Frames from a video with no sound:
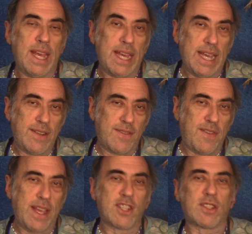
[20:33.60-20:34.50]

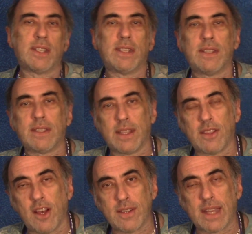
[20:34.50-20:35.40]
infections and
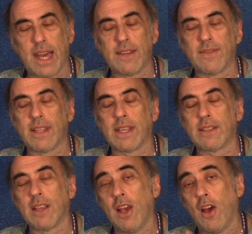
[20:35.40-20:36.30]
those kind of things,
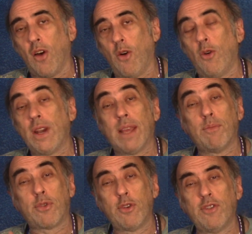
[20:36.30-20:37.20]
are all
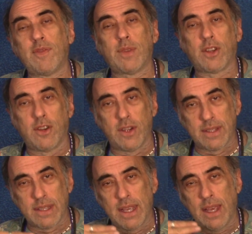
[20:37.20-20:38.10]
improved
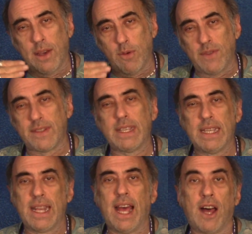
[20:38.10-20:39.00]
because we've seen
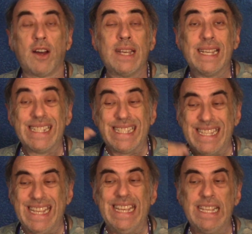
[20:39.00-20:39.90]
how
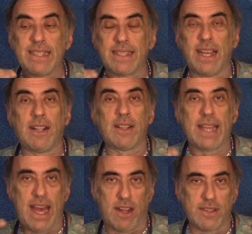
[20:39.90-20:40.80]
T cell
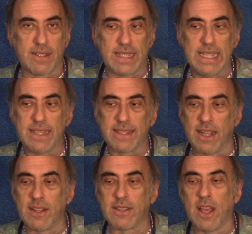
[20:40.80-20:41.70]
counts. T
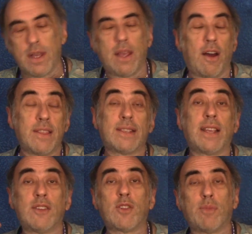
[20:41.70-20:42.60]
cells are the
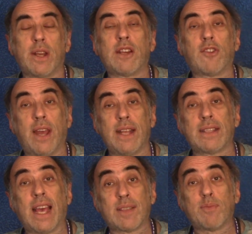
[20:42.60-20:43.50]
cells your body creates
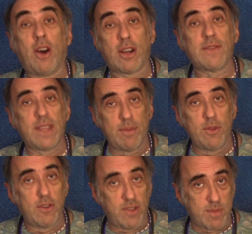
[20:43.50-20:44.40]
as part of the
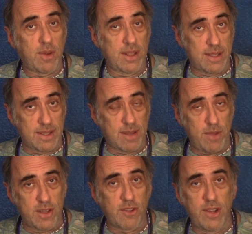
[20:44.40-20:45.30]
immune response, as the
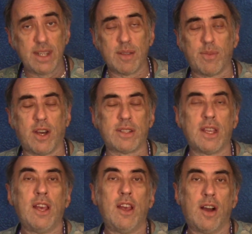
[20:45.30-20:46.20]
most critical part
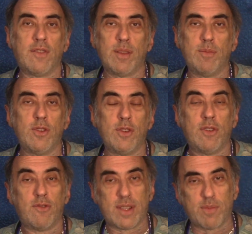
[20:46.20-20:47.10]
of the immune
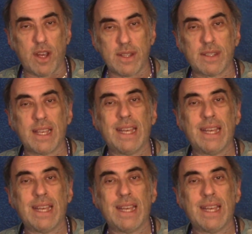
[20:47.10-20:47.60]
response.